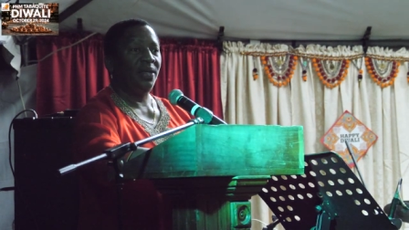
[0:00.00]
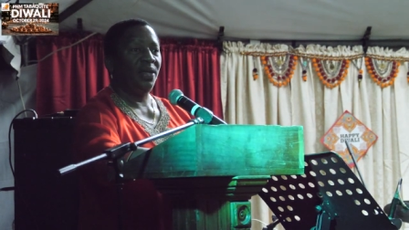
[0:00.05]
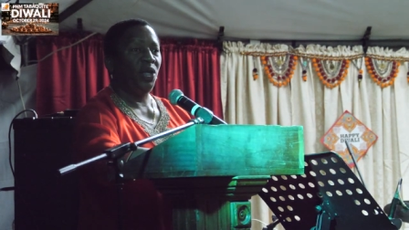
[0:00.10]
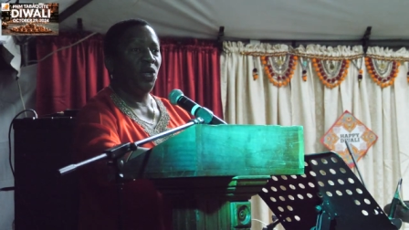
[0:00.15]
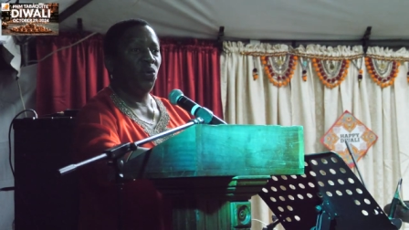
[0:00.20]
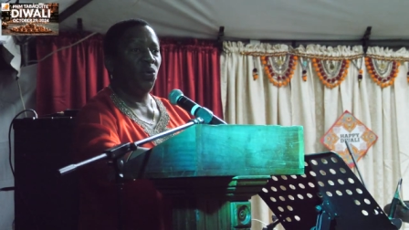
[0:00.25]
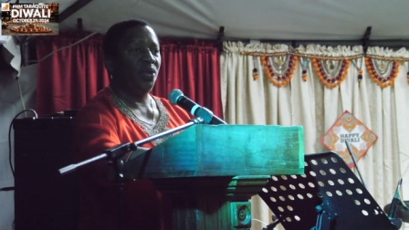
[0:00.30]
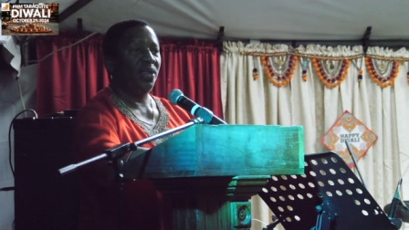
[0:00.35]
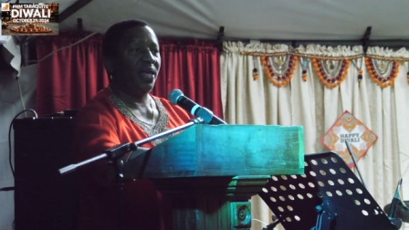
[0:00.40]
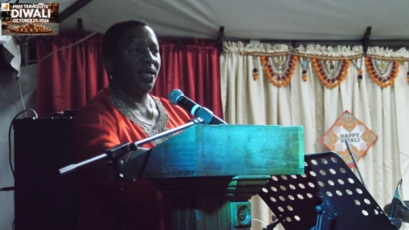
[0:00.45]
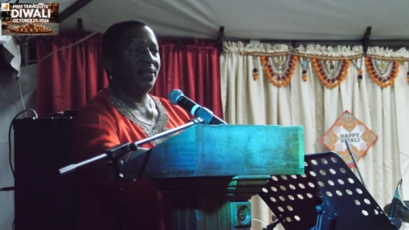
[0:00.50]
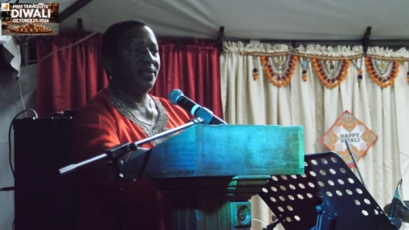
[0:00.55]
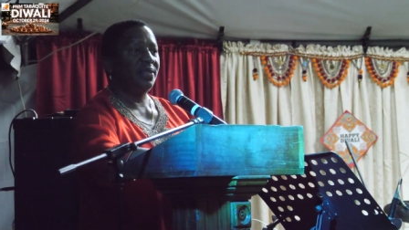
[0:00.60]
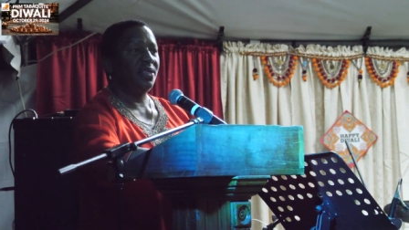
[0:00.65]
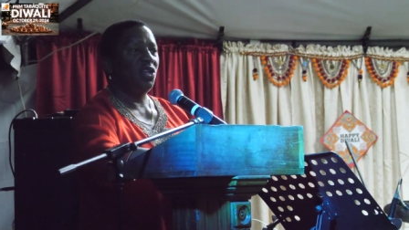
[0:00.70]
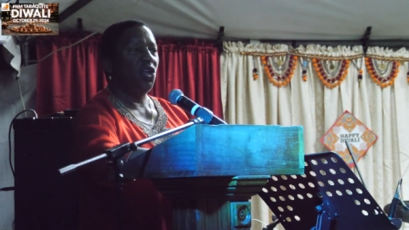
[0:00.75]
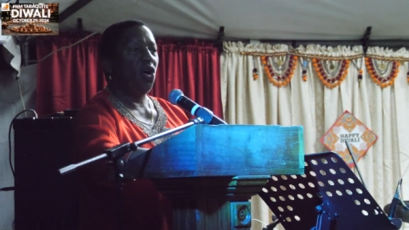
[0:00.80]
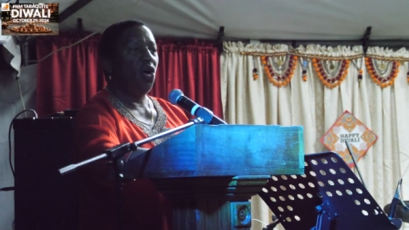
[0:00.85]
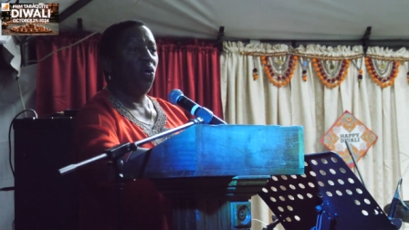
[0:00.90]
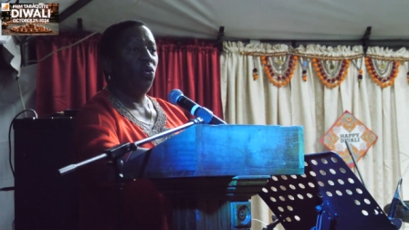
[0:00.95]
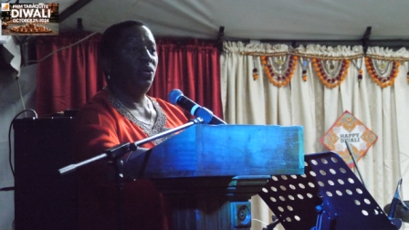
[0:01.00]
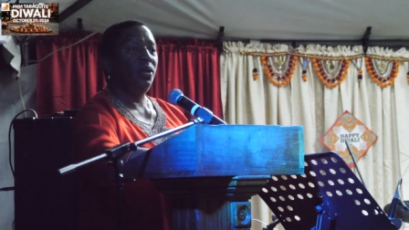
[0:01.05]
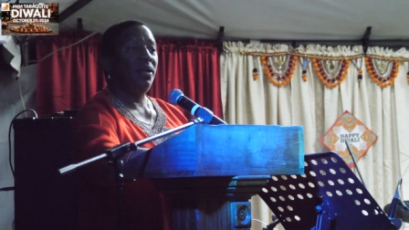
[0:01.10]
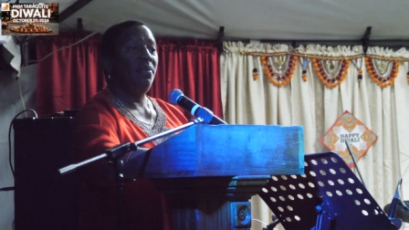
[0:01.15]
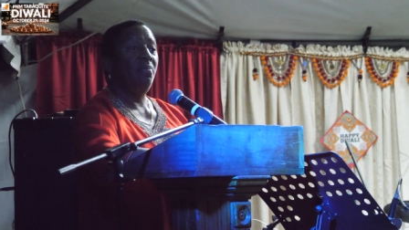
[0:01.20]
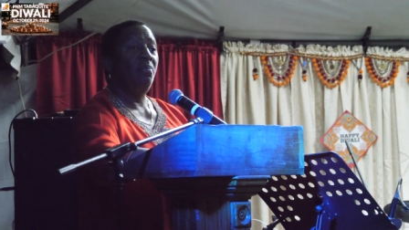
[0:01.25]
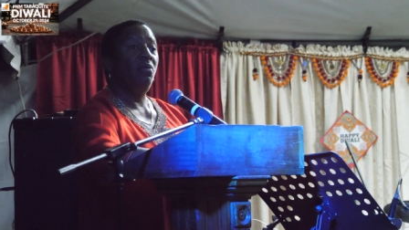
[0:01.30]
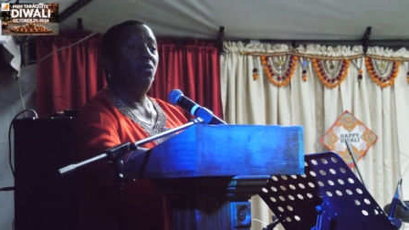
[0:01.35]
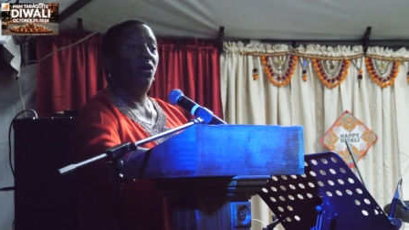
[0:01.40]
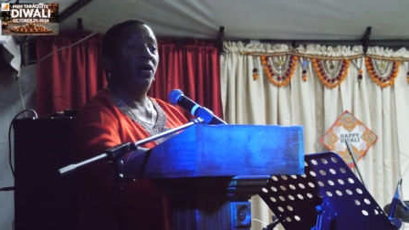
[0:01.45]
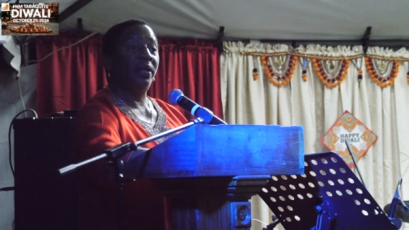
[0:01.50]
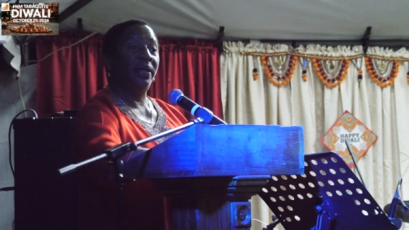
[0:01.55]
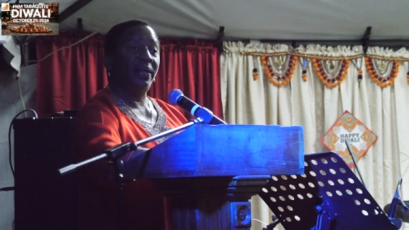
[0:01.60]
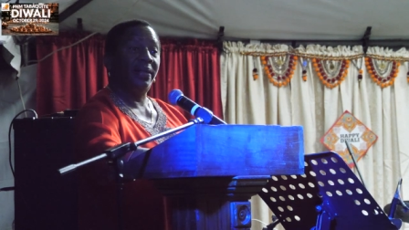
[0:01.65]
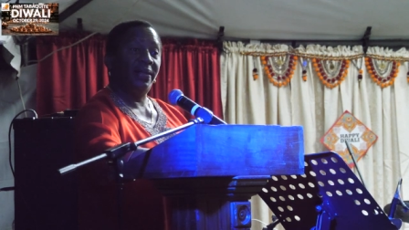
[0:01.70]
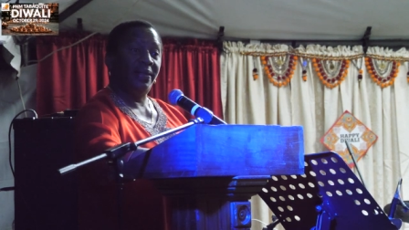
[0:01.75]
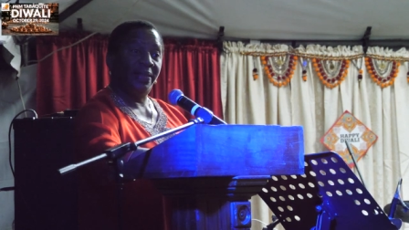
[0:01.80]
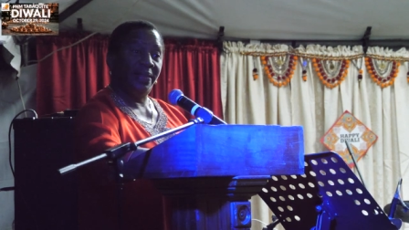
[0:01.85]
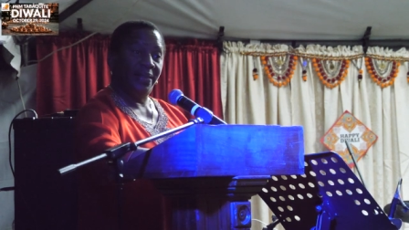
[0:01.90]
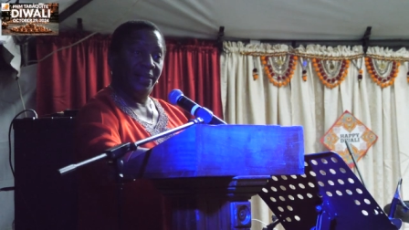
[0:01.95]
you know, there's now the
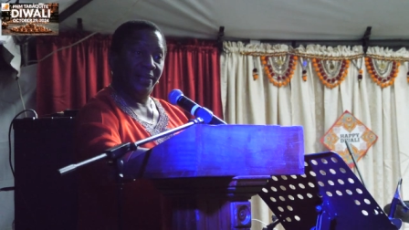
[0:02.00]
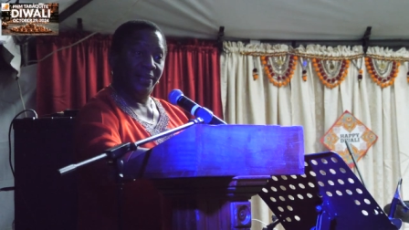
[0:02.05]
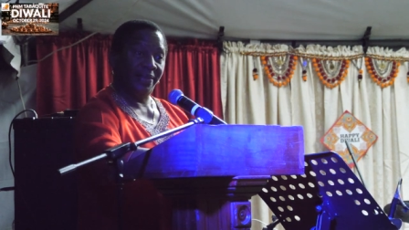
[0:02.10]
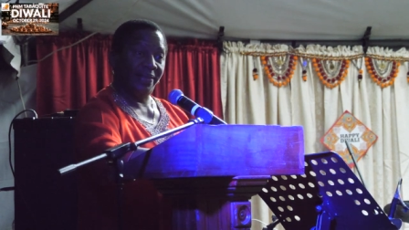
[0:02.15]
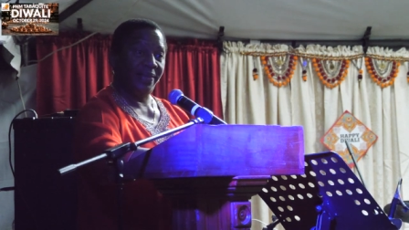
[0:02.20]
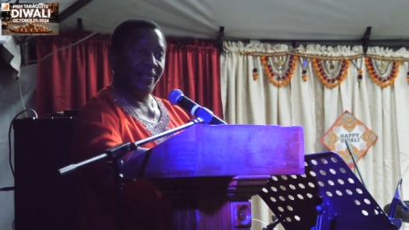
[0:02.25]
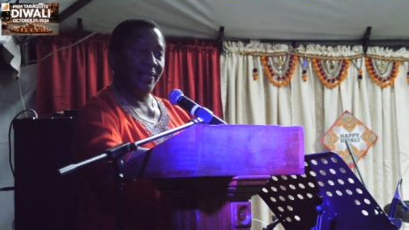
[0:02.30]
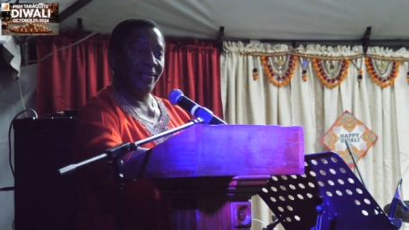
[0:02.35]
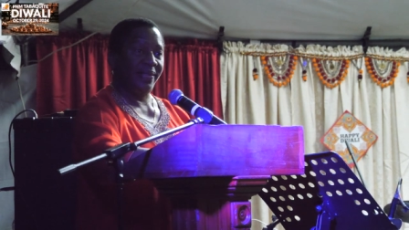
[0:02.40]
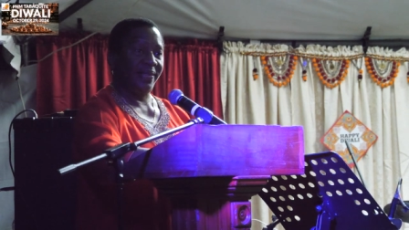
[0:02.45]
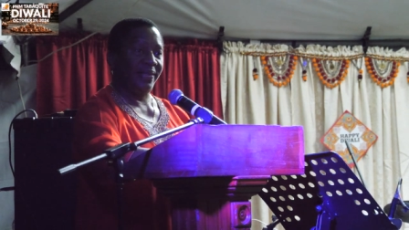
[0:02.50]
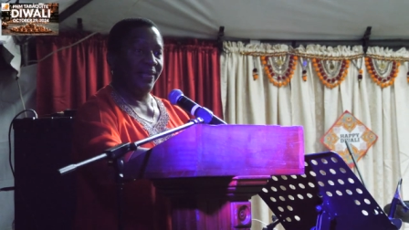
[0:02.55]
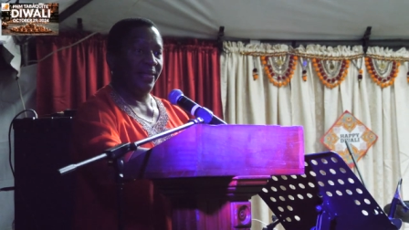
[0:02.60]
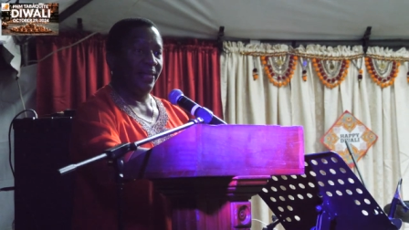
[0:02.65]
modern deyas